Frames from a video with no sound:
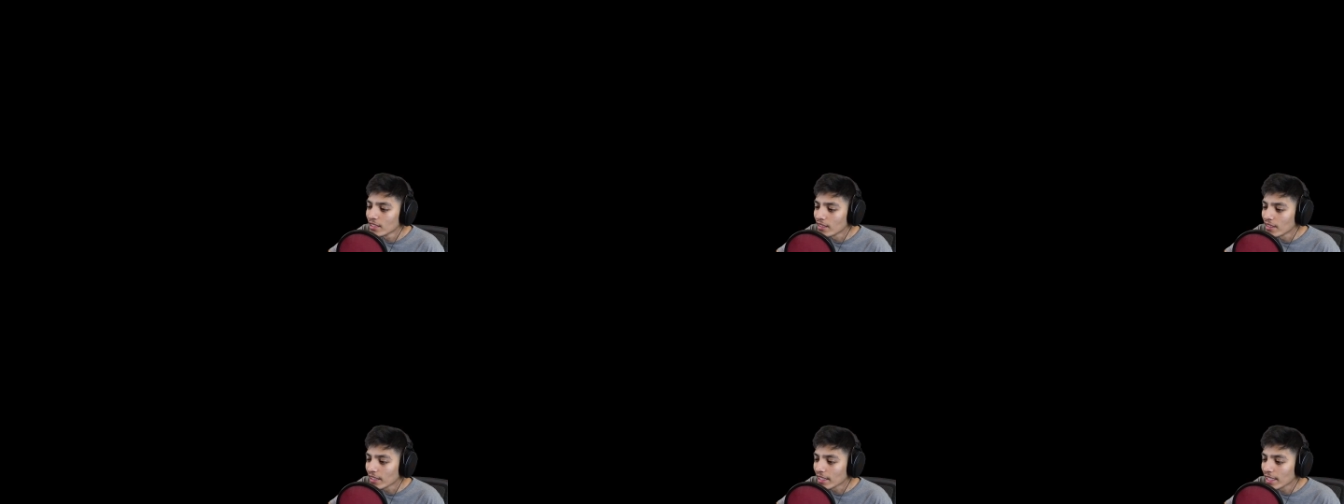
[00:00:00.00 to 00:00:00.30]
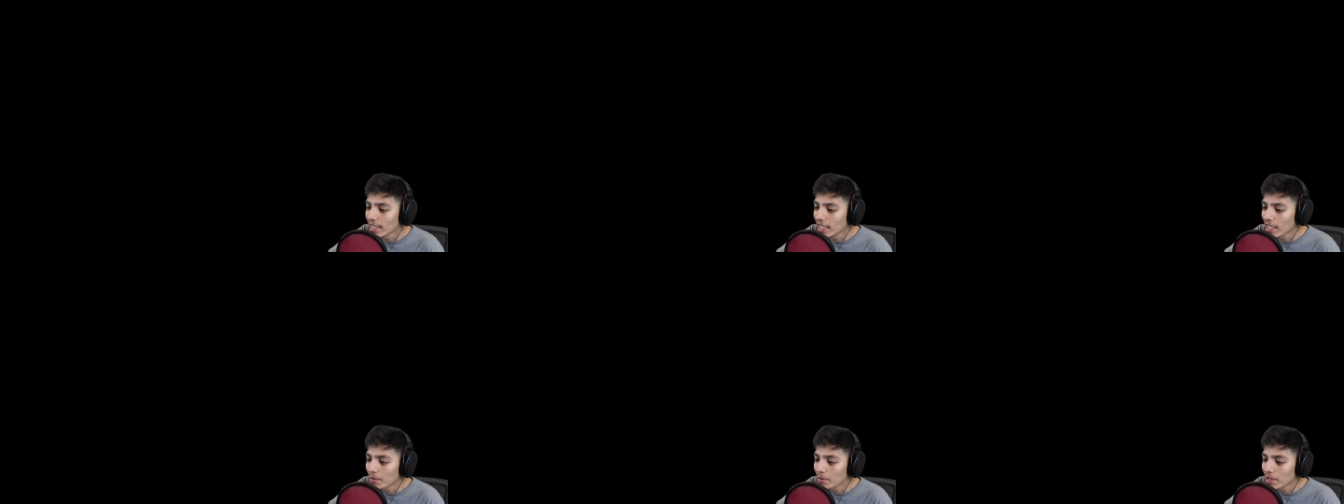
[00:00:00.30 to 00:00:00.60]

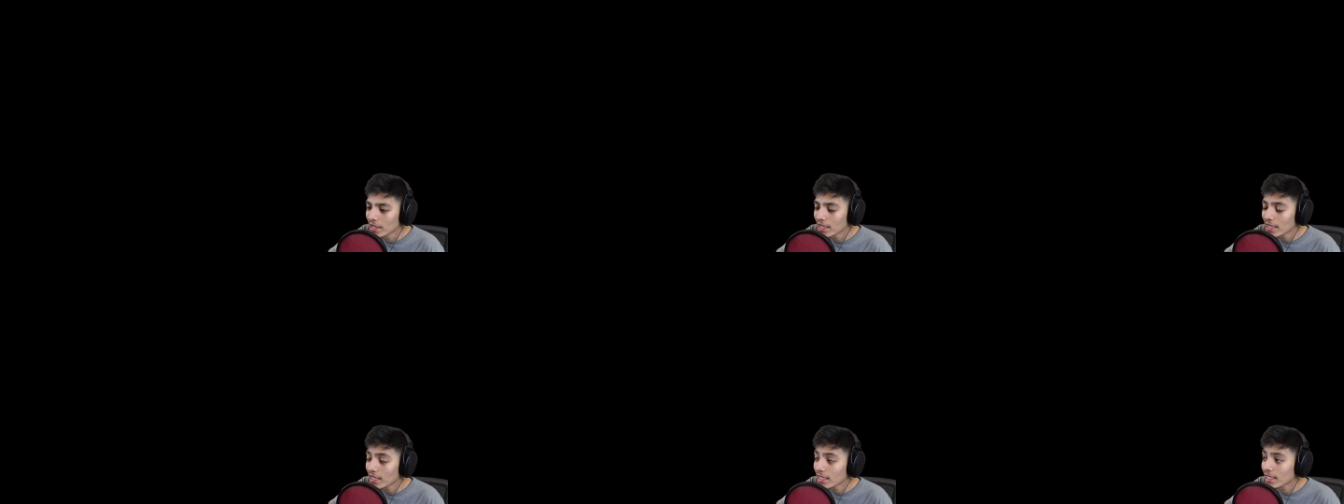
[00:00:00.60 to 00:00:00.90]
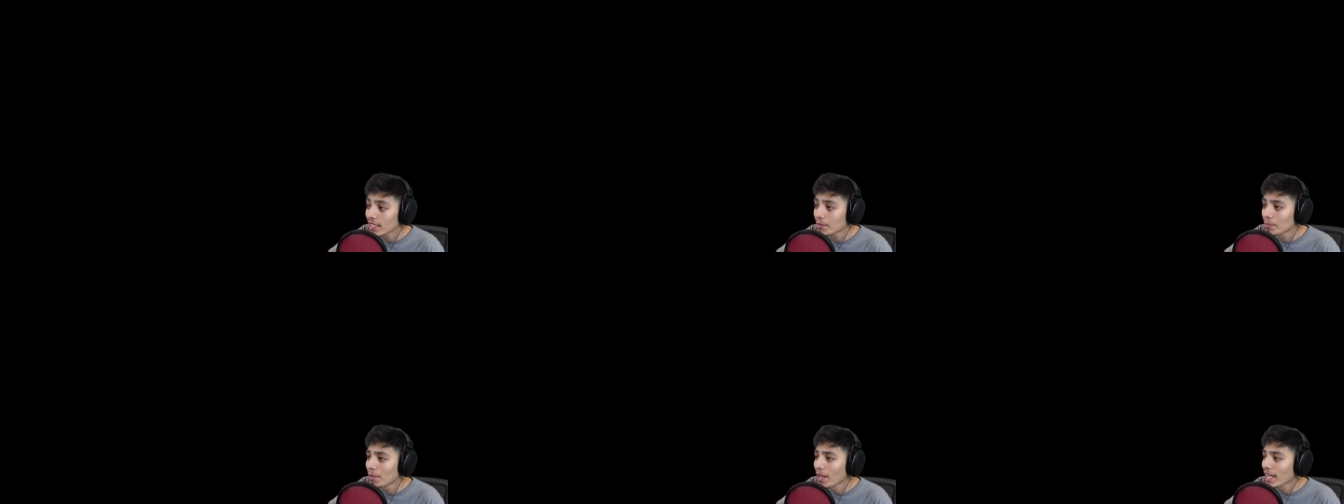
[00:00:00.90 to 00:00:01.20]
Okay, let me
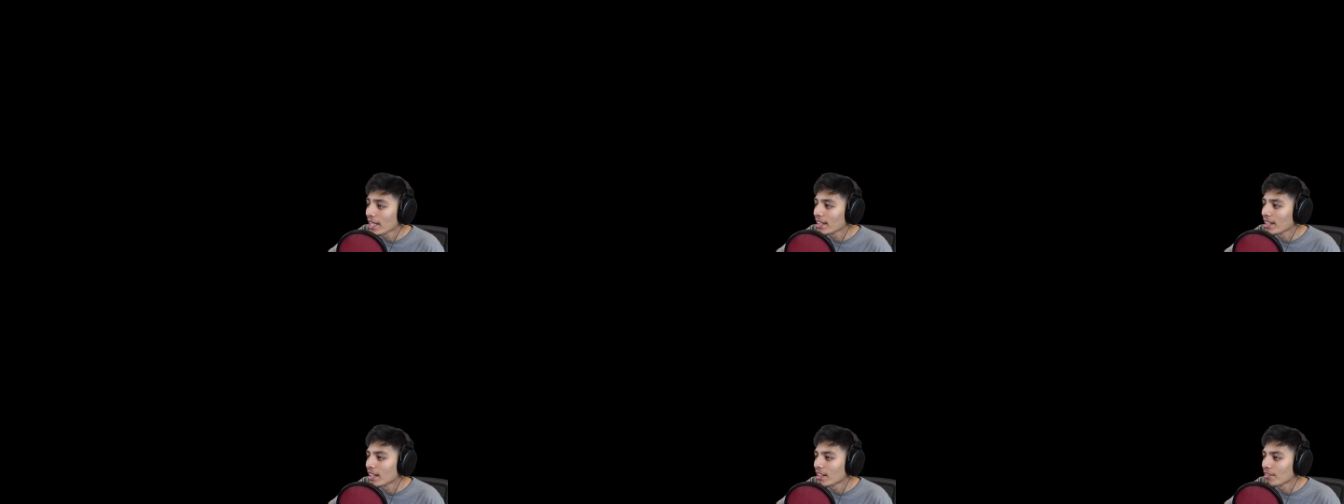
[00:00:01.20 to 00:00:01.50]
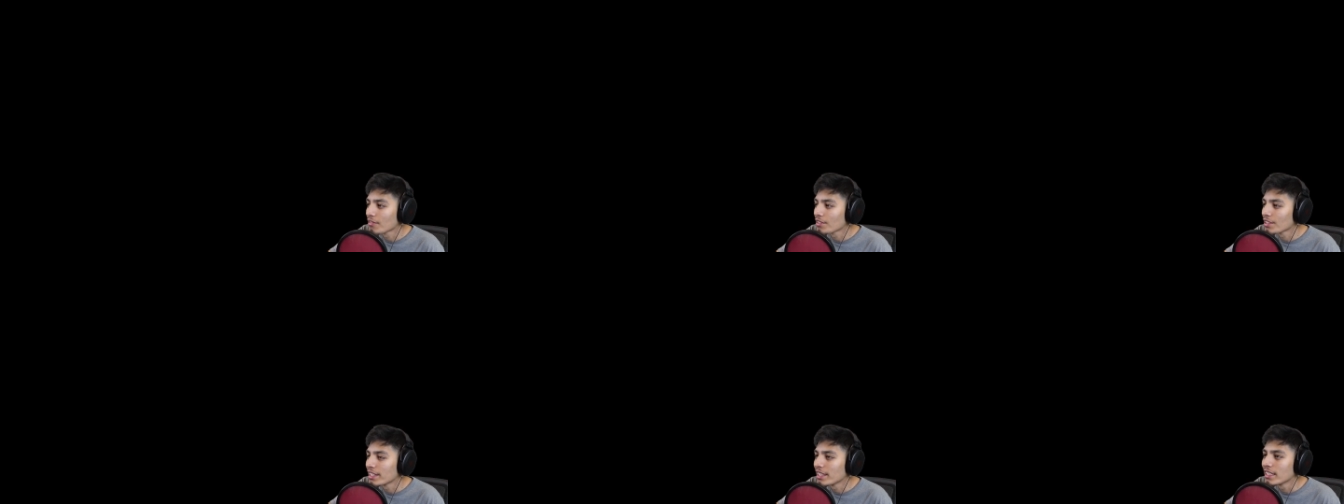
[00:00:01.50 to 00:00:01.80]
get back out
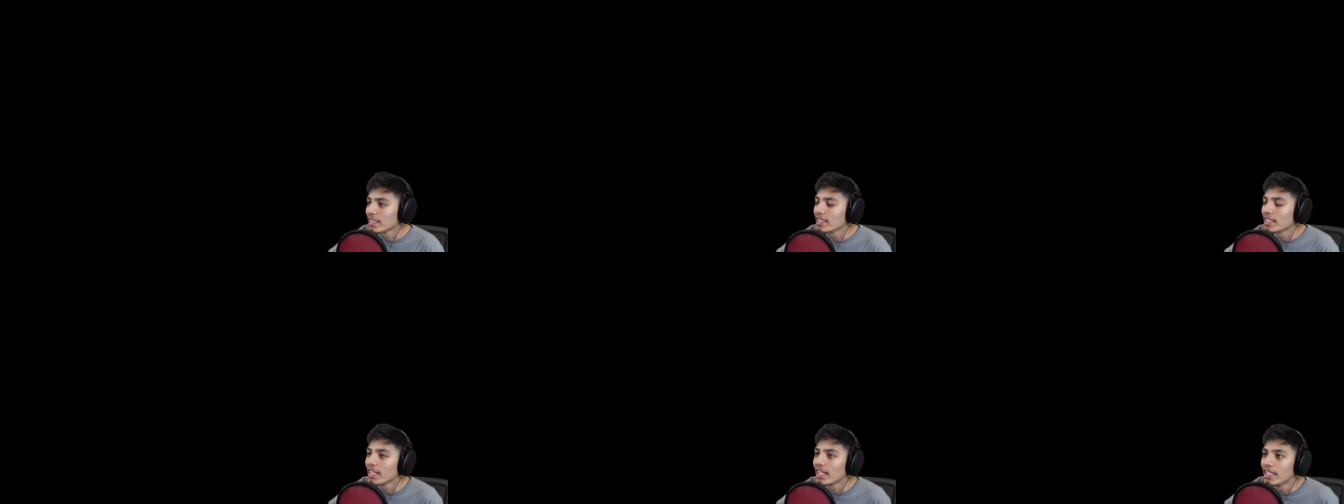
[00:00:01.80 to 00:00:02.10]
of it